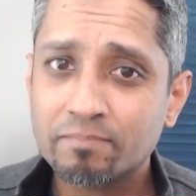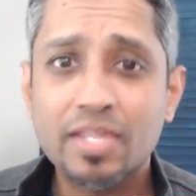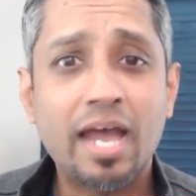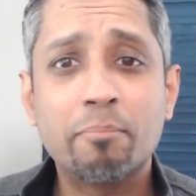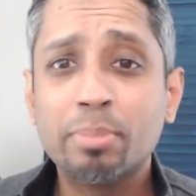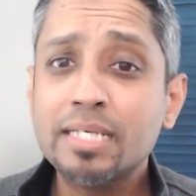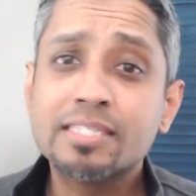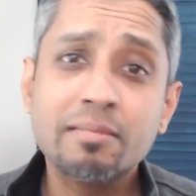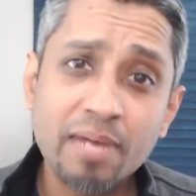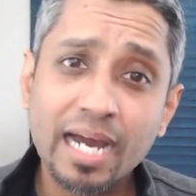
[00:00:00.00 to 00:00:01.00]
Now,
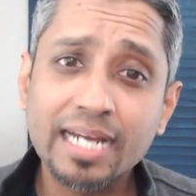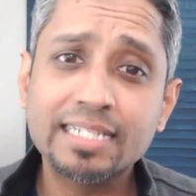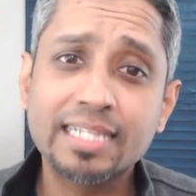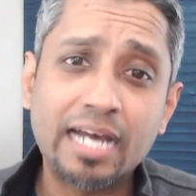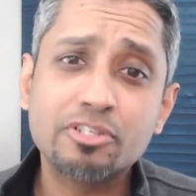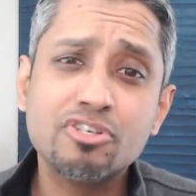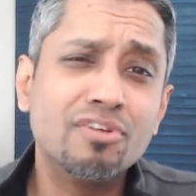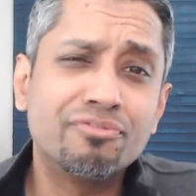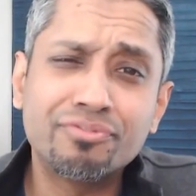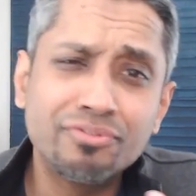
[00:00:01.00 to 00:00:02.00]
peace of mind allows you to
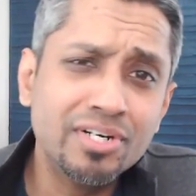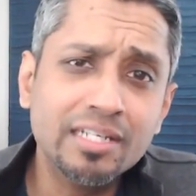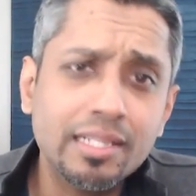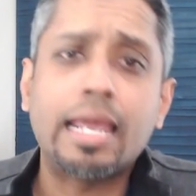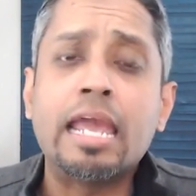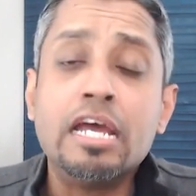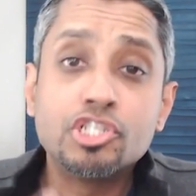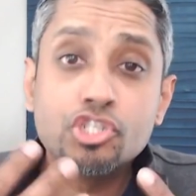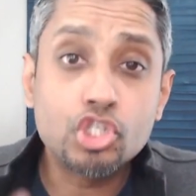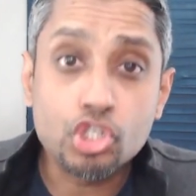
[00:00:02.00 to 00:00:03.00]
freely
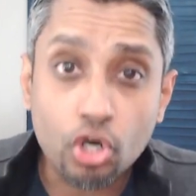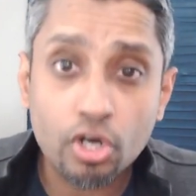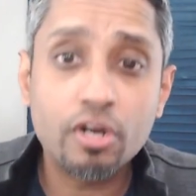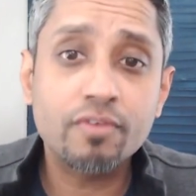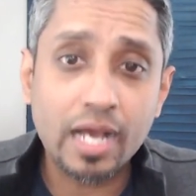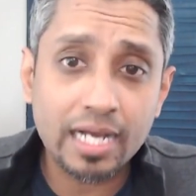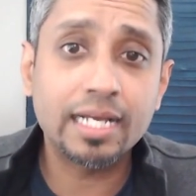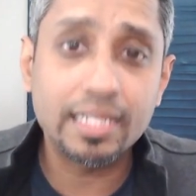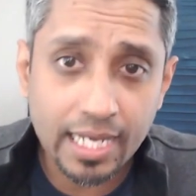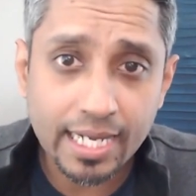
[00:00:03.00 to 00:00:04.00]
serve a
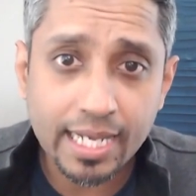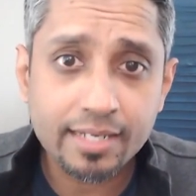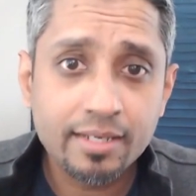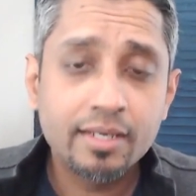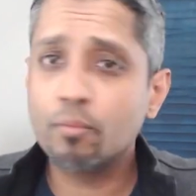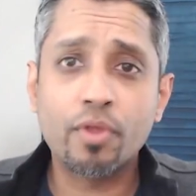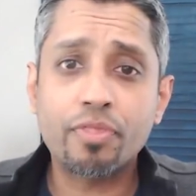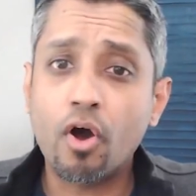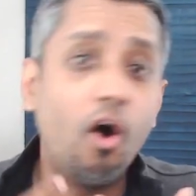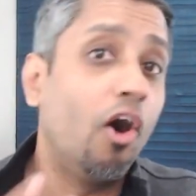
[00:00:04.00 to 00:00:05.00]
client with
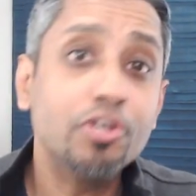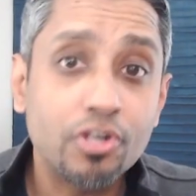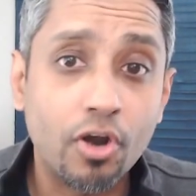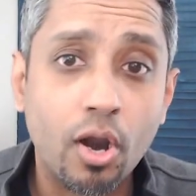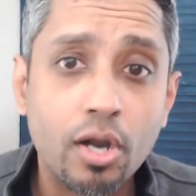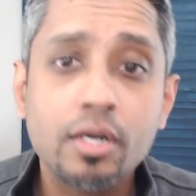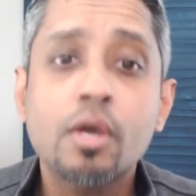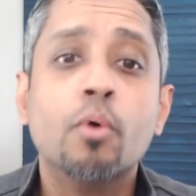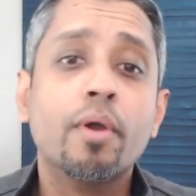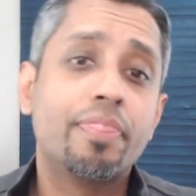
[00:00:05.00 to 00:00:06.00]
all your heart
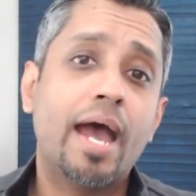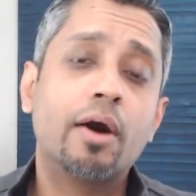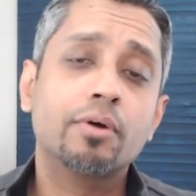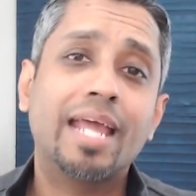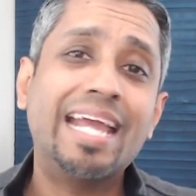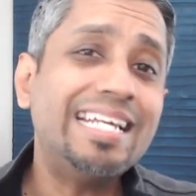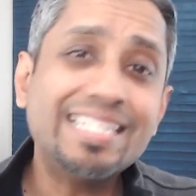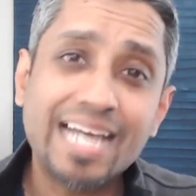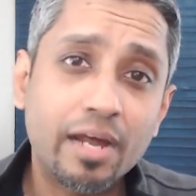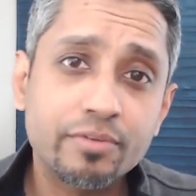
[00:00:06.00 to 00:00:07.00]
without any
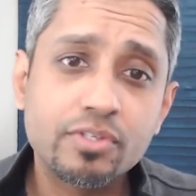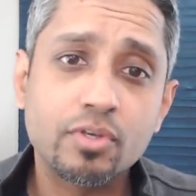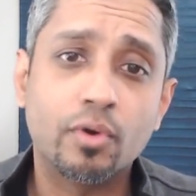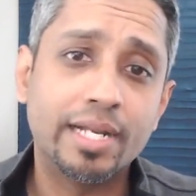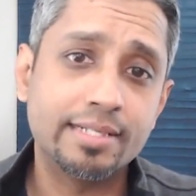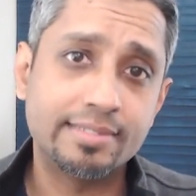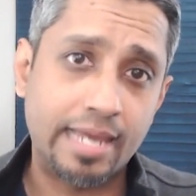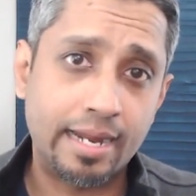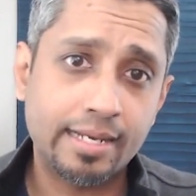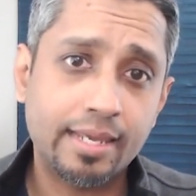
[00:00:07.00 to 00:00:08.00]
doubts or
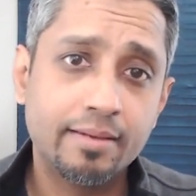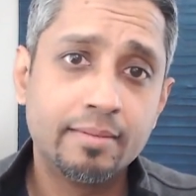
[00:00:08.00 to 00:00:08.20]
anxiety.